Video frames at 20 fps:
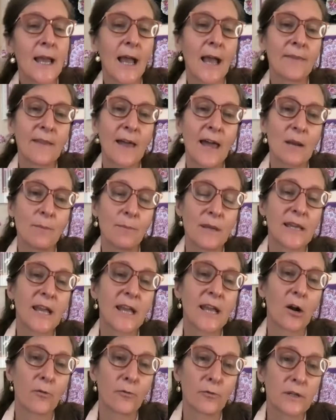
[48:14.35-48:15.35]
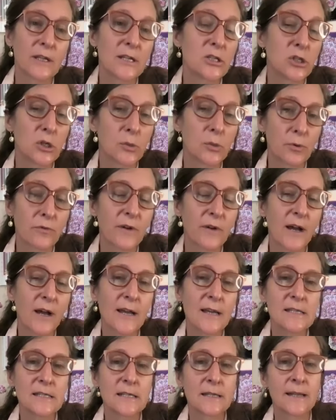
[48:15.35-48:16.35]
and that it be carefully
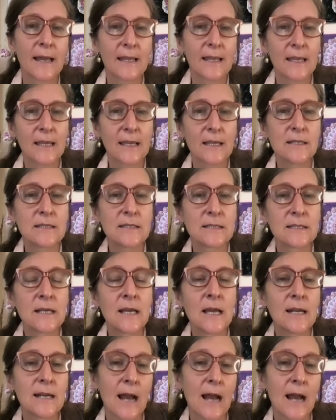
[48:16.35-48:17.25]
supervised and that kids